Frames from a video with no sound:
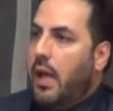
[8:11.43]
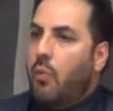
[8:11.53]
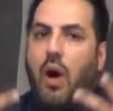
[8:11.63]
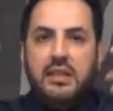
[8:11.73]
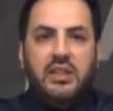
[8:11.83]

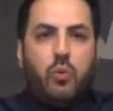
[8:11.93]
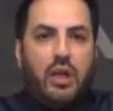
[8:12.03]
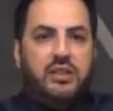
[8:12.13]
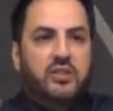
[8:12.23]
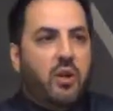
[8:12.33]
And while these
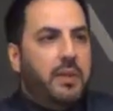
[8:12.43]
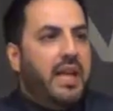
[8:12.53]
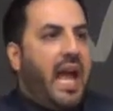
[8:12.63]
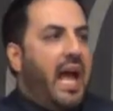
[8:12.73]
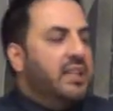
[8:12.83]
questions are
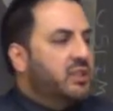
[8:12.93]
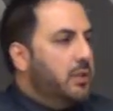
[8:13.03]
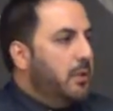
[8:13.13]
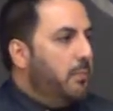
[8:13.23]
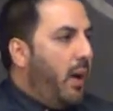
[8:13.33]
being
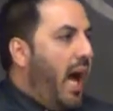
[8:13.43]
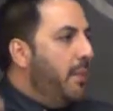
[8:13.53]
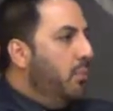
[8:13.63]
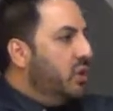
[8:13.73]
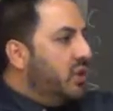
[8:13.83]
asked
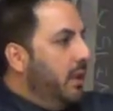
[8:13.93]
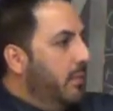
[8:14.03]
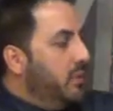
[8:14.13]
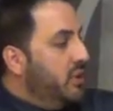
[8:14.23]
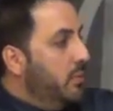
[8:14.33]
by
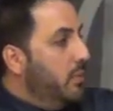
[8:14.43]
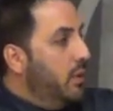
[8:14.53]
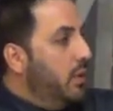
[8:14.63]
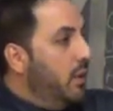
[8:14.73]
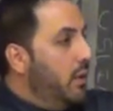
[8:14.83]
Muslims,
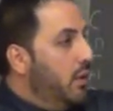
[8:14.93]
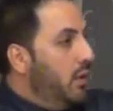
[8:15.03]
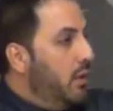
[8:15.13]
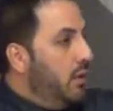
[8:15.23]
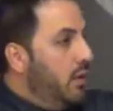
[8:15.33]

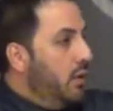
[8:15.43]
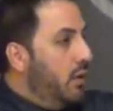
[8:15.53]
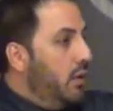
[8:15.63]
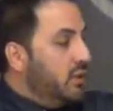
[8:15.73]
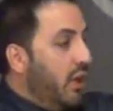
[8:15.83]

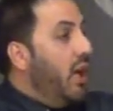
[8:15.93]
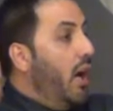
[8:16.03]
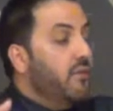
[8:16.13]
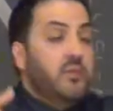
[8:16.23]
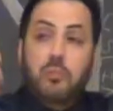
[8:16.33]
sorry,
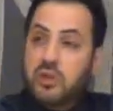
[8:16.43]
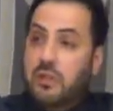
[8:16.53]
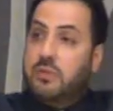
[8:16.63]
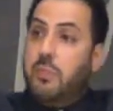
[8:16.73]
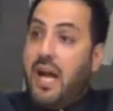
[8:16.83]
of
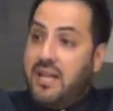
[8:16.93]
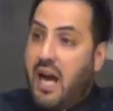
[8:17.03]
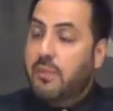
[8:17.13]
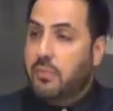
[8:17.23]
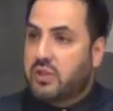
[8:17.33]
Muslims by
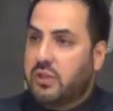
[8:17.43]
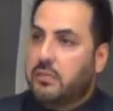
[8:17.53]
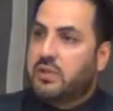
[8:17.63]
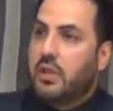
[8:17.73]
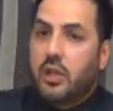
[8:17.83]

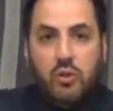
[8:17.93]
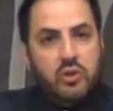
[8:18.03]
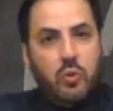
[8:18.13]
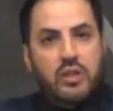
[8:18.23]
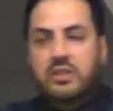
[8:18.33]
non-Muslims,
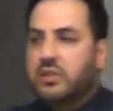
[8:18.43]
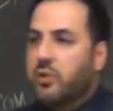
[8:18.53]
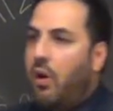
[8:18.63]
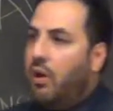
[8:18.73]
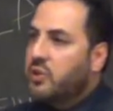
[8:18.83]
those questions
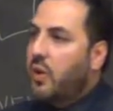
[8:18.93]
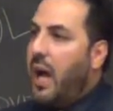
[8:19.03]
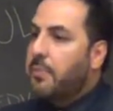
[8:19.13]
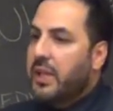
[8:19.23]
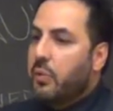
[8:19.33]
are also
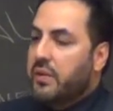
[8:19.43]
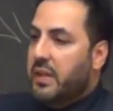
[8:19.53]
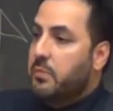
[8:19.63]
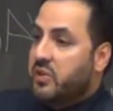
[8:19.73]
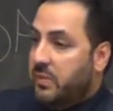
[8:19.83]
happening
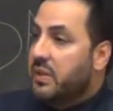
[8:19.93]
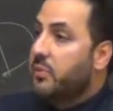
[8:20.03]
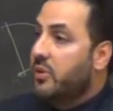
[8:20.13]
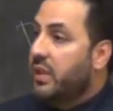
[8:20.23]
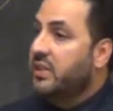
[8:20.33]
within Muslim
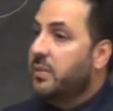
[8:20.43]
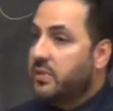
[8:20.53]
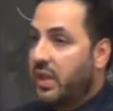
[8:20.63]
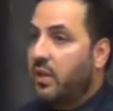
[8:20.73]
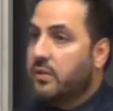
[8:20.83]
communities
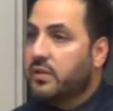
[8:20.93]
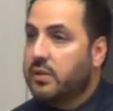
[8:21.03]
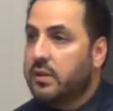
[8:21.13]
themselves.